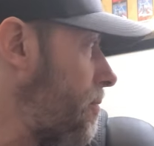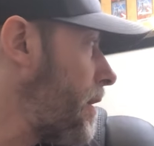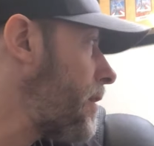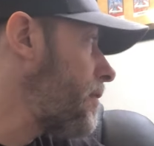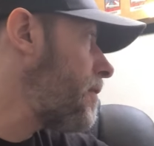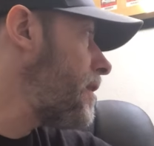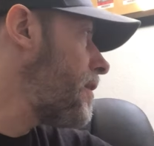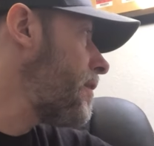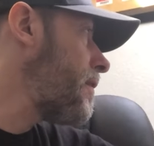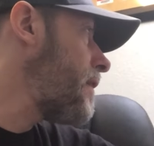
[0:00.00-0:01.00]
records
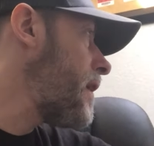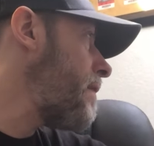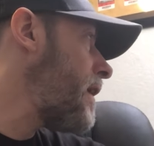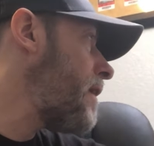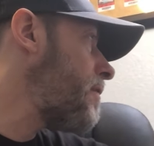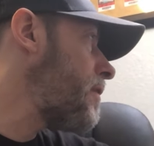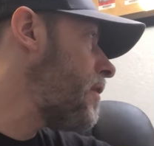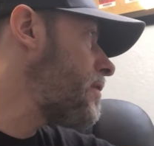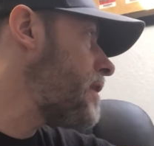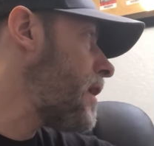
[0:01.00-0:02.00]
here that I've had for a
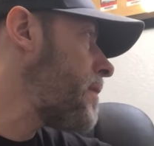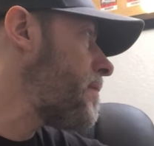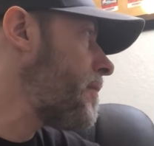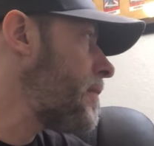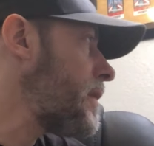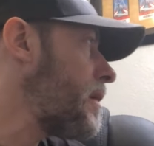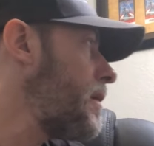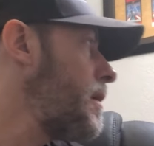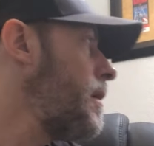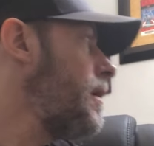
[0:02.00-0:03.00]
long time
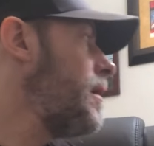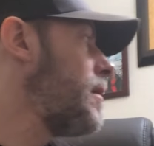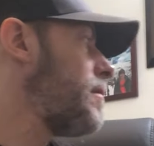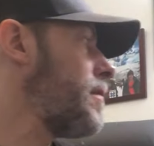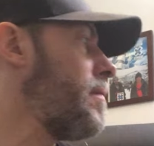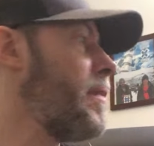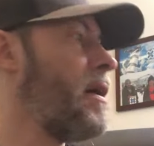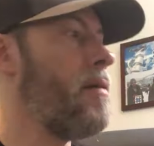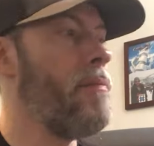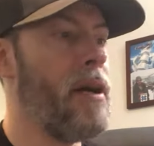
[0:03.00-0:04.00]
from
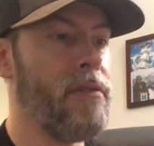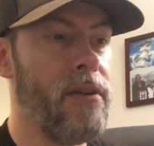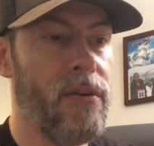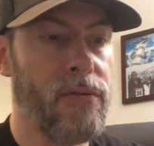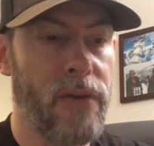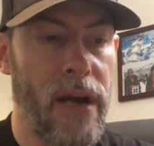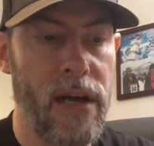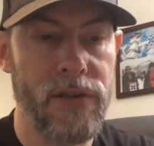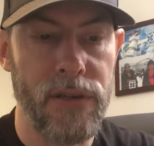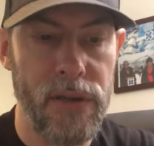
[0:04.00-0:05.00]
Masahiko
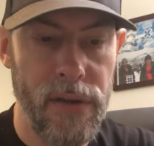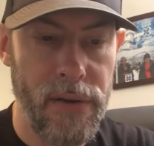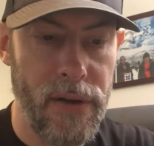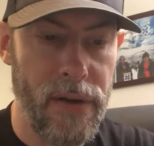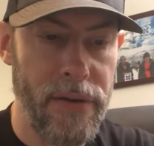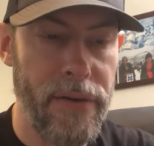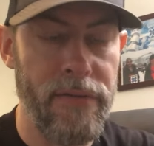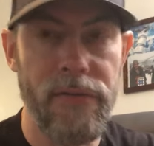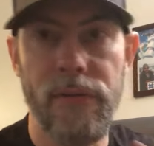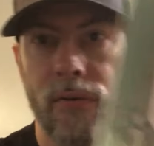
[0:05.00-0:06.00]
Togashi. I have,
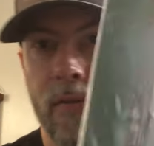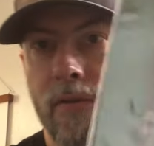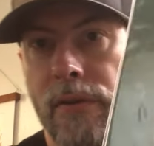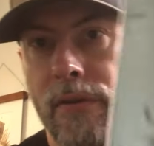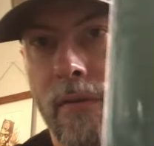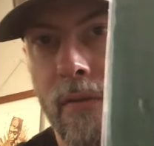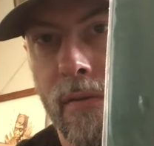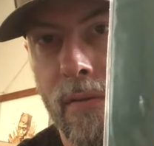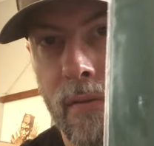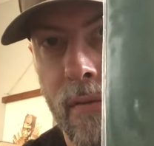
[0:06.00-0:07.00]
of course,
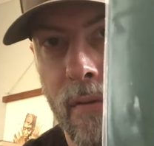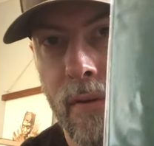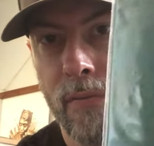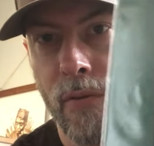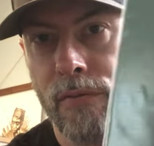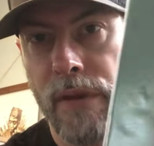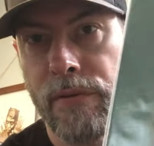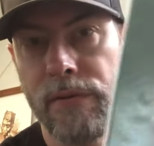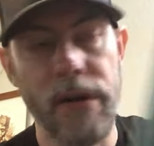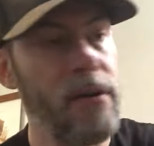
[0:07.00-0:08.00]
his most
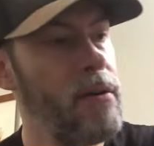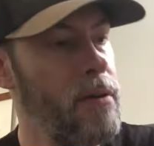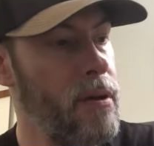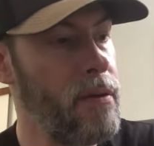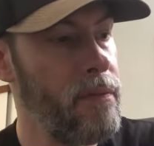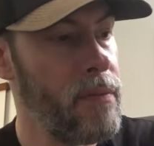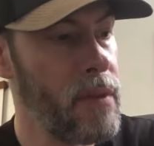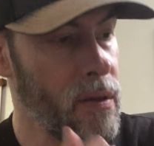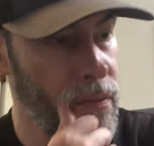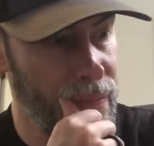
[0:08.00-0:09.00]
famous record,
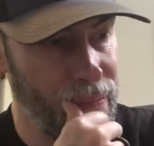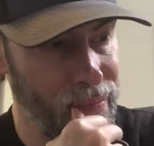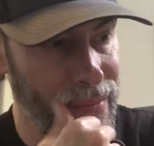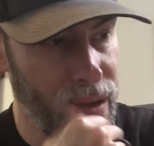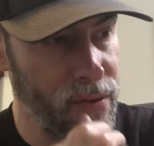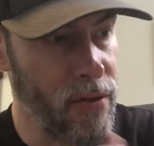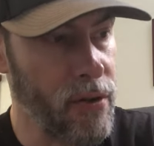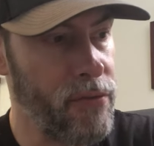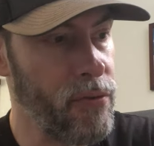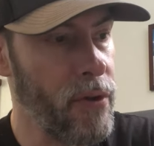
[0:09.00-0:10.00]
Song
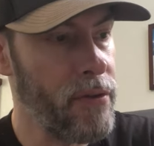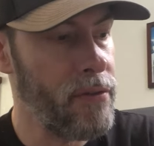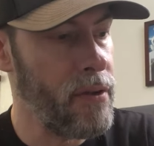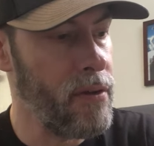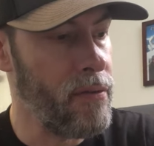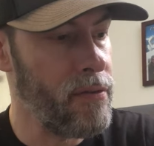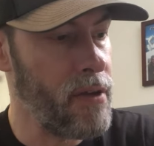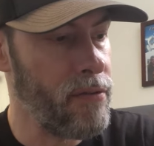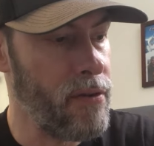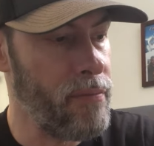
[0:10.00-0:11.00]
of Soil, you know, the
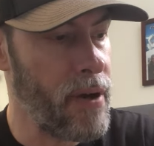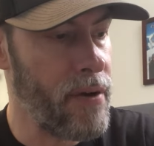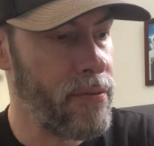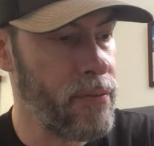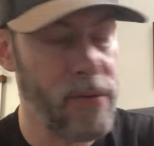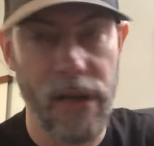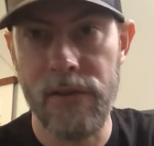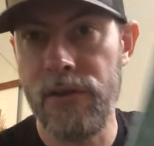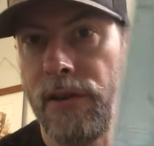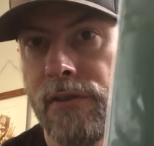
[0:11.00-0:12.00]
session in Paris with Don
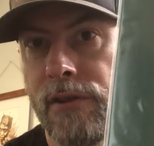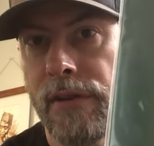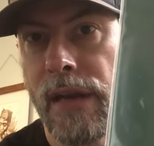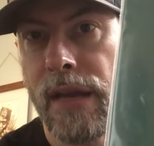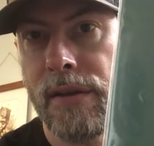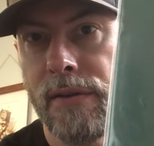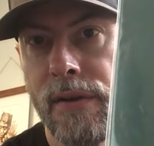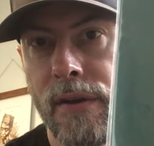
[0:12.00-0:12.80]
Cherry and Charlie Hayden.